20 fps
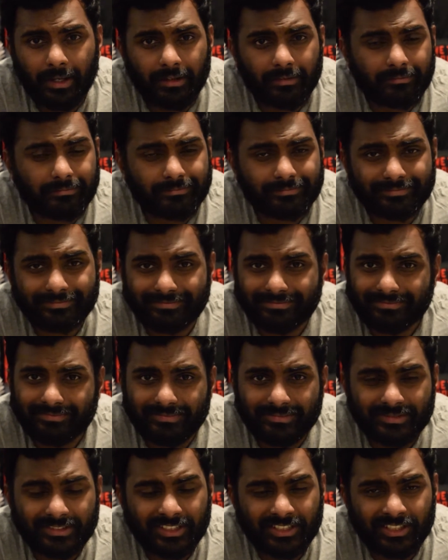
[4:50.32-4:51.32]
but
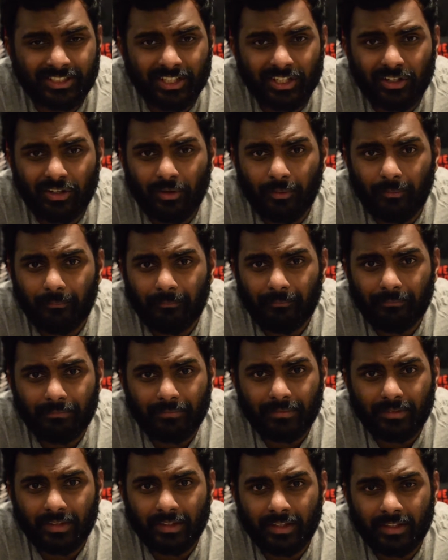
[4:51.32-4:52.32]
still,
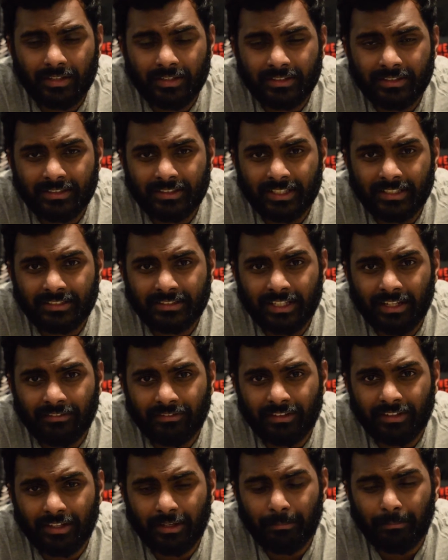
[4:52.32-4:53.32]
that's
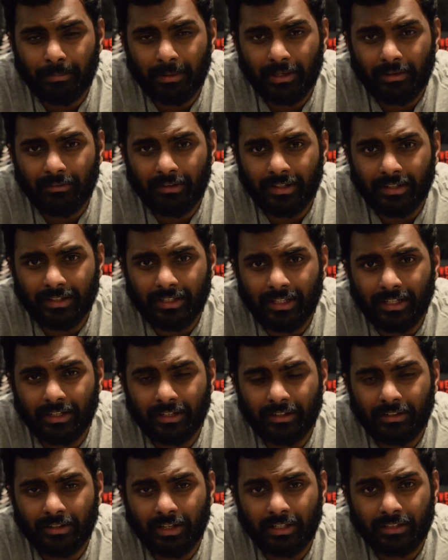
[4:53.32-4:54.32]
tough to nitpick right
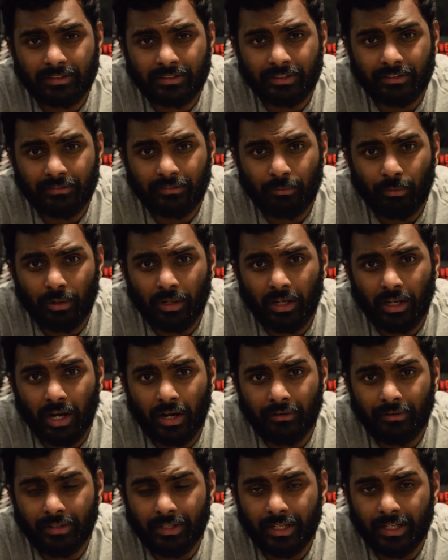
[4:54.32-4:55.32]
there as to what
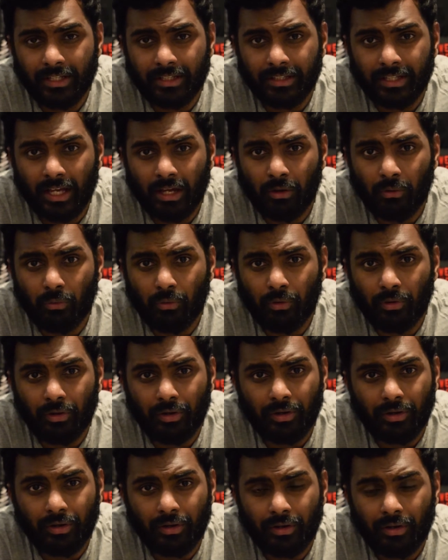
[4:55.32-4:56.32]
Lowry did in that
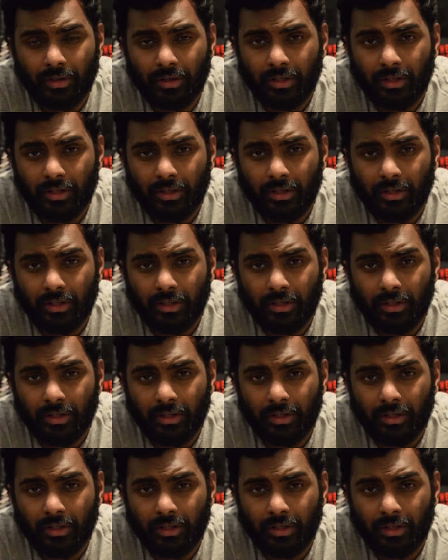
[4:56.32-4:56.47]
quarter.